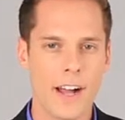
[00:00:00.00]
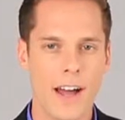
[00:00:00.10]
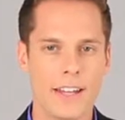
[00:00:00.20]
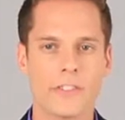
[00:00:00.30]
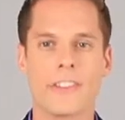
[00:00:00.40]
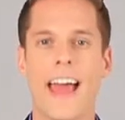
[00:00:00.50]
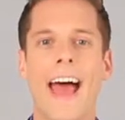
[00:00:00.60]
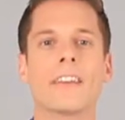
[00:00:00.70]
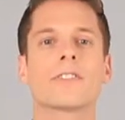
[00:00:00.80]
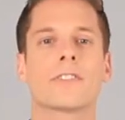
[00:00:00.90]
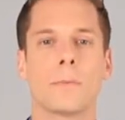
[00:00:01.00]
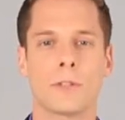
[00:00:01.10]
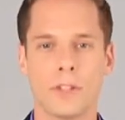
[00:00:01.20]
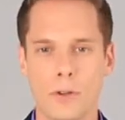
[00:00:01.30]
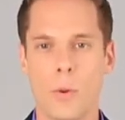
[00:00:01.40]
on is to ask some
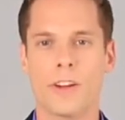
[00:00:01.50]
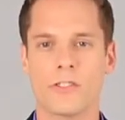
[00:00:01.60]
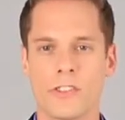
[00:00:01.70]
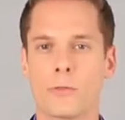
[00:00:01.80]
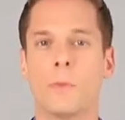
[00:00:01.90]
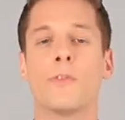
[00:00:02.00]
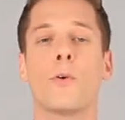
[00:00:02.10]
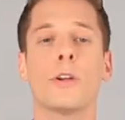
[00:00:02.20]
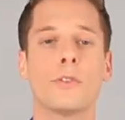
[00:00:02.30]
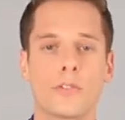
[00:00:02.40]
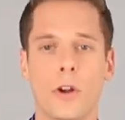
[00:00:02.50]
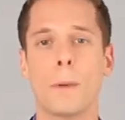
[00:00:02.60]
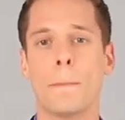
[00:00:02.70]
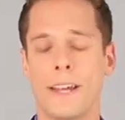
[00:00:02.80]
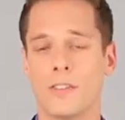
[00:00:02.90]
good questions before you
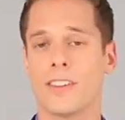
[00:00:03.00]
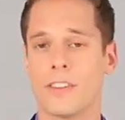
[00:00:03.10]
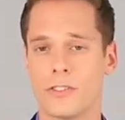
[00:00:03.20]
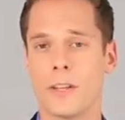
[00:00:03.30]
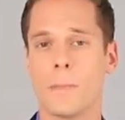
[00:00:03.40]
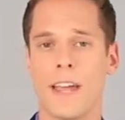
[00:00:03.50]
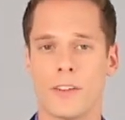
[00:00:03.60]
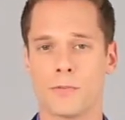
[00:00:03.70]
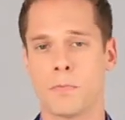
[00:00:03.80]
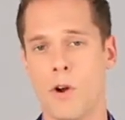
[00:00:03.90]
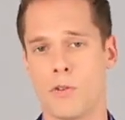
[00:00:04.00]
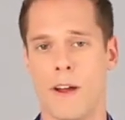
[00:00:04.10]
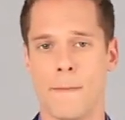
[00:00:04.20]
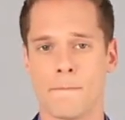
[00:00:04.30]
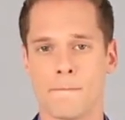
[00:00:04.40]
start pitching the CPS program.